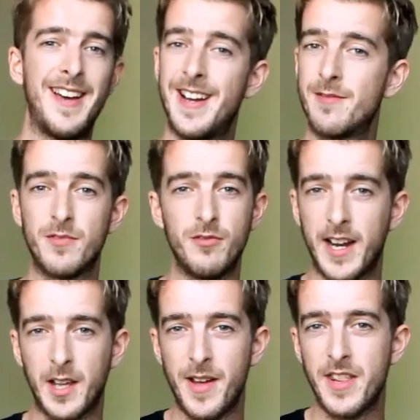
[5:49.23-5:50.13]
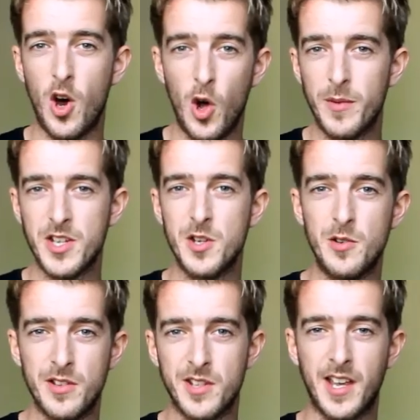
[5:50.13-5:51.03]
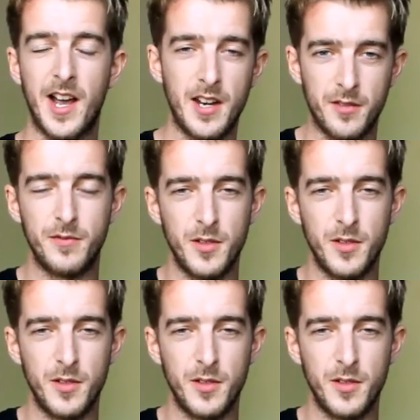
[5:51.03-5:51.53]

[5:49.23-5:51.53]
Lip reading: and I recommend that all my students kind of